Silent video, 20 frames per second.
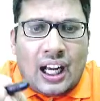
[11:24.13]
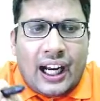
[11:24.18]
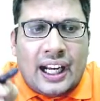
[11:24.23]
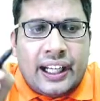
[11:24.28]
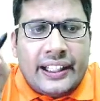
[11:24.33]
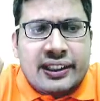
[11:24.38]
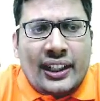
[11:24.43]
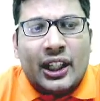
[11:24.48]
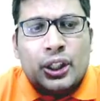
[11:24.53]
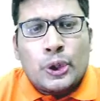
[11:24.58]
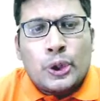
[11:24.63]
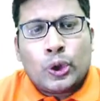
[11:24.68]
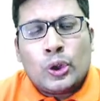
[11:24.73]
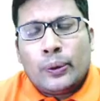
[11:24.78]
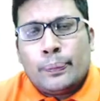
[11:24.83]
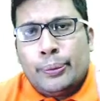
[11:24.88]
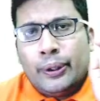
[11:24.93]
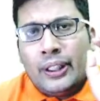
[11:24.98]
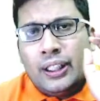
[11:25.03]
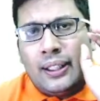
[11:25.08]
Either it
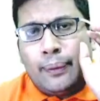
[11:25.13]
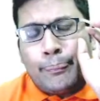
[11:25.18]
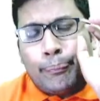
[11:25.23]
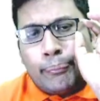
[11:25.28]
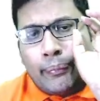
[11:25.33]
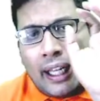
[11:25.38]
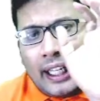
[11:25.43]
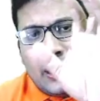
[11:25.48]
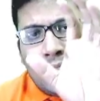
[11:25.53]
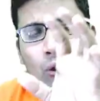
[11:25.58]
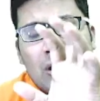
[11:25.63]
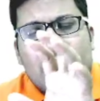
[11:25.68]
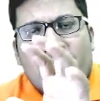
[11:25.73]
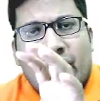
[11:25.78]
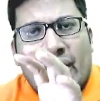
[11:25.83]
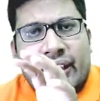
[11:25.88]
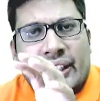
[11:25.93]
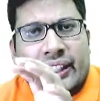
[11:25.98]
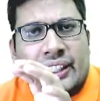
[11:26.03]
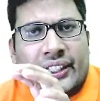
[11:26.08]
should be manual
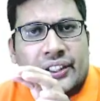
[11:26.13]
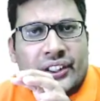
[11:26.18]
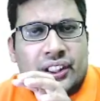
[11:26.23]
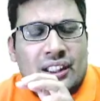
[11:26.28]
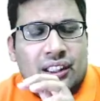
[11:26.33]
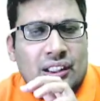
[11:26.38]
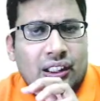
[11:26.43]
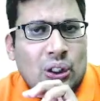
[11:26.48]
strangulation,